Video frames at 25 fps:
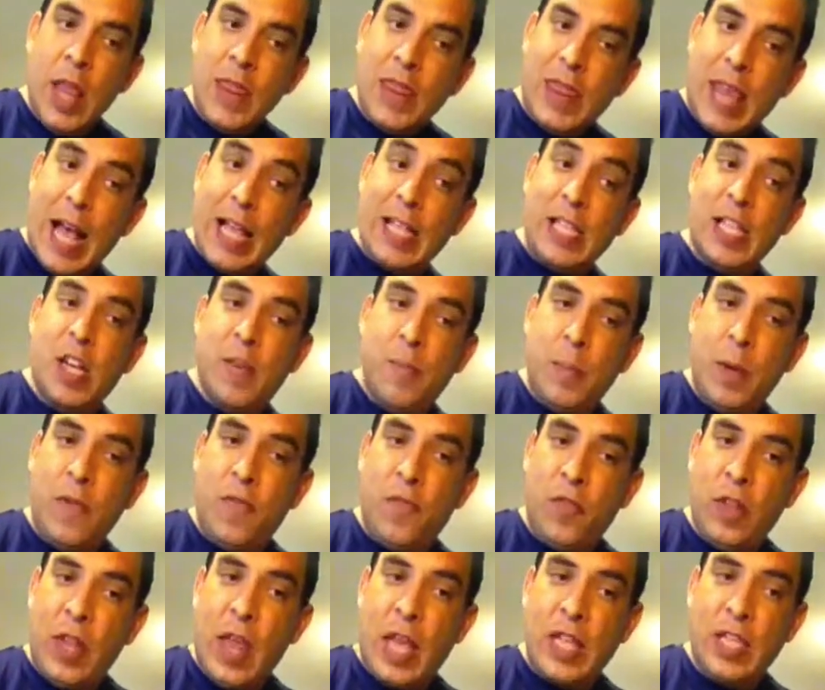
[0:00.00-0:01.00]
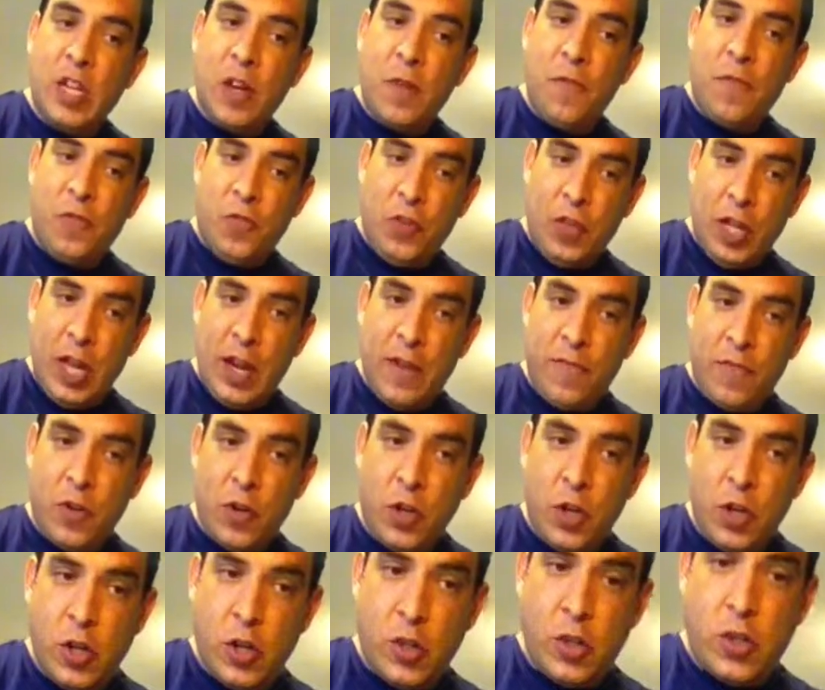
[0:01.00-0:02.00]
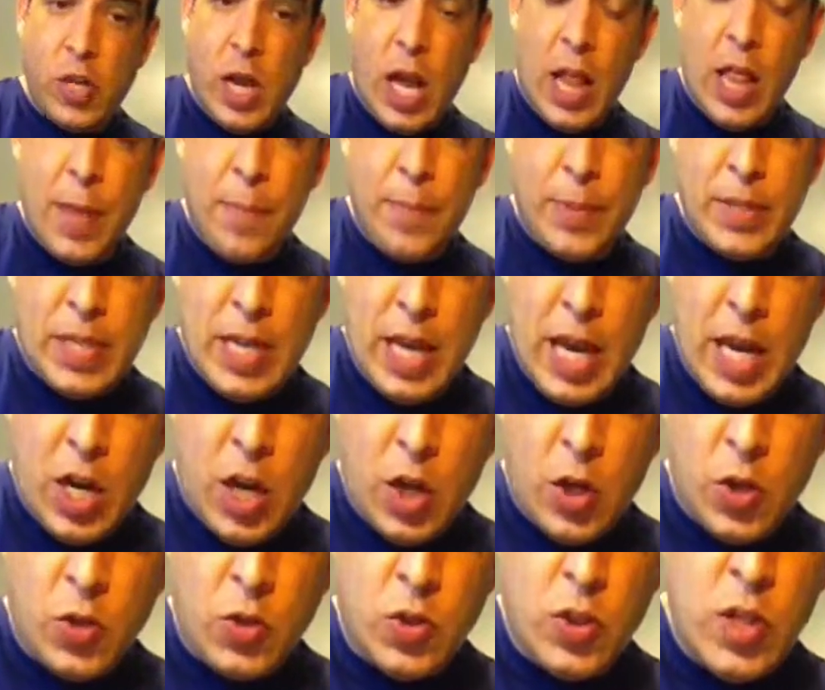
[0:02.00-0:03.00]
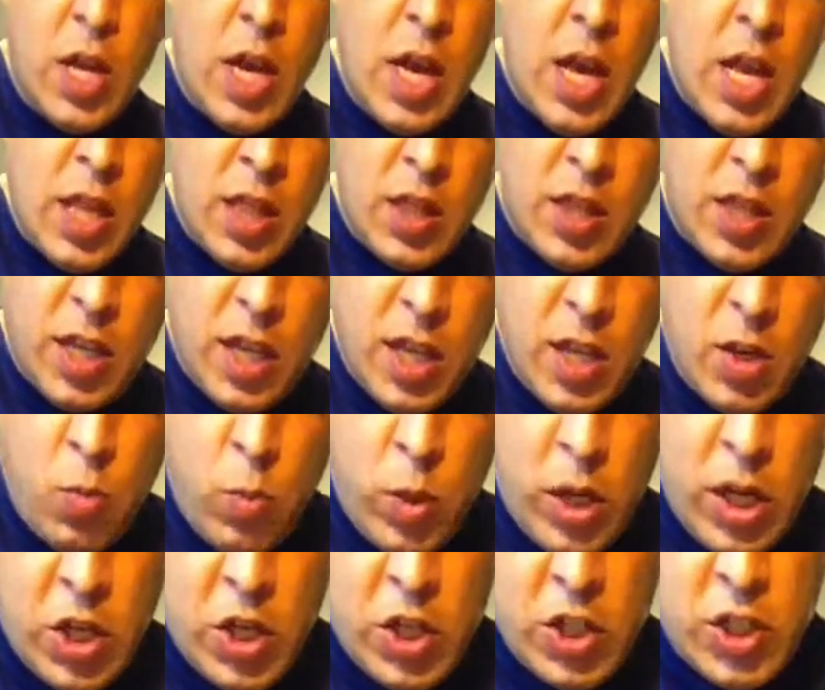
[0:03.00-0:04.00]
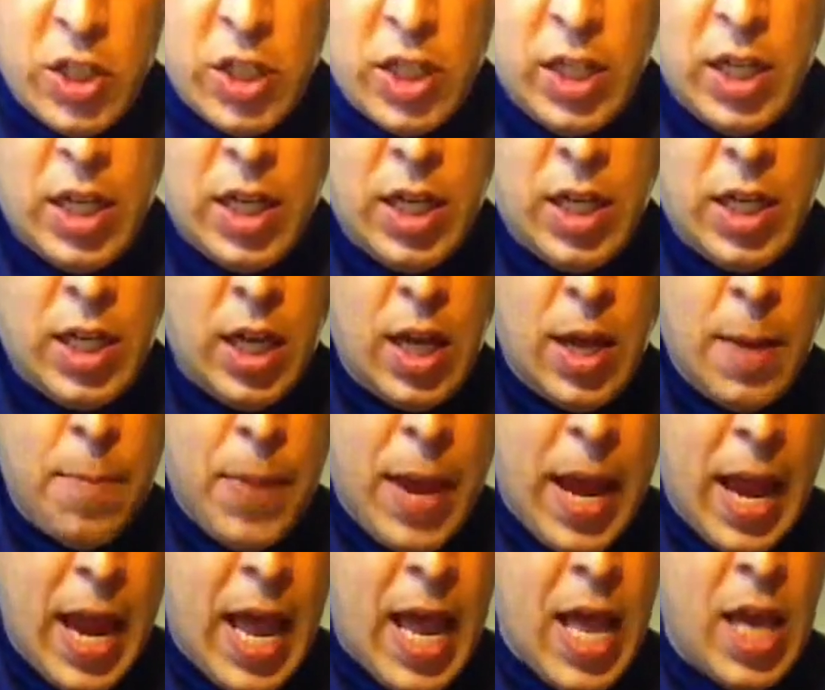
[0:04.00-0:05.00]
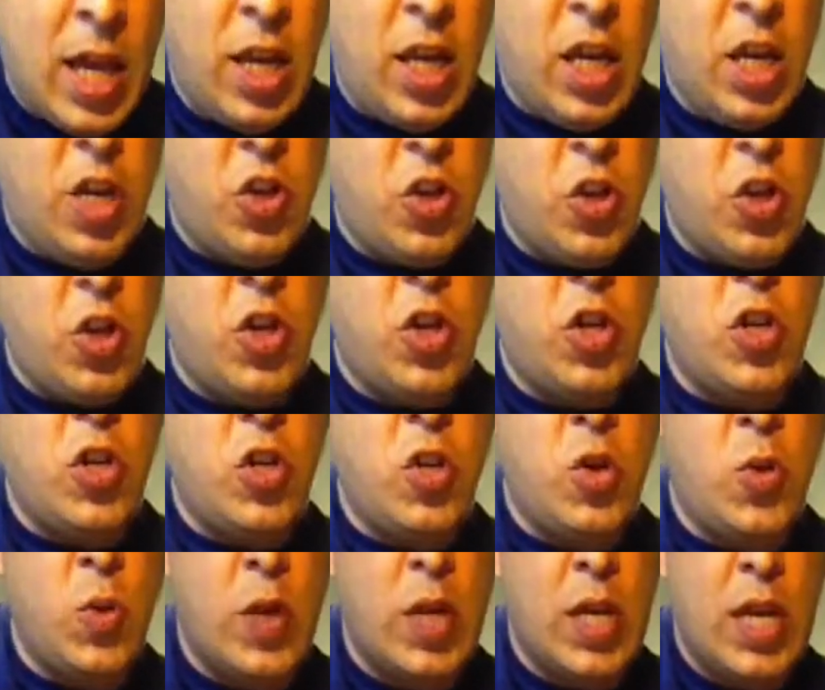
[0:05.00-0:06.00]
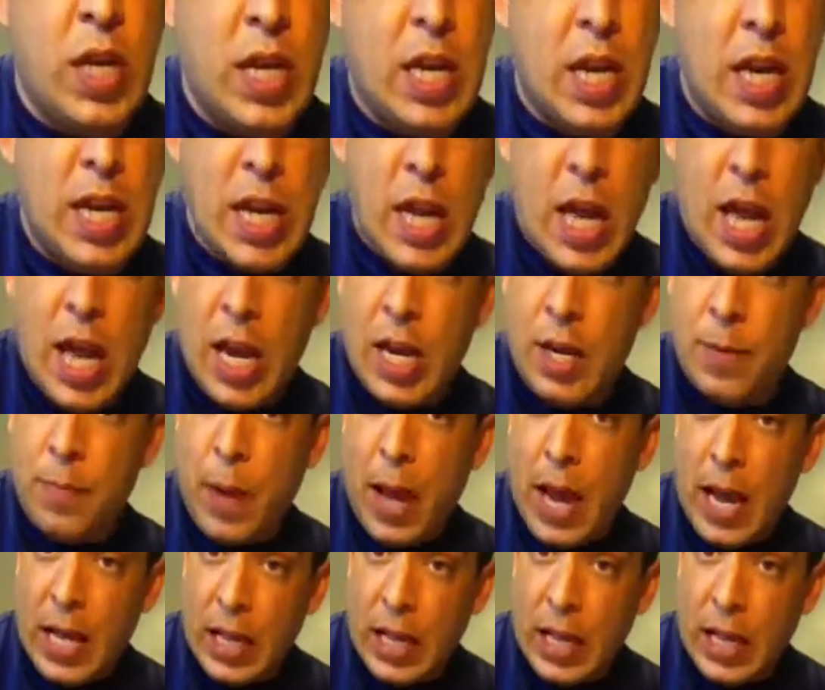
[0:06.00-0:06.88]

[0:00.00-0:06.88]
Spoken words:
That's going to flavor your scallop potatoes. Then we just need a pan. Either you can do it in a 9 by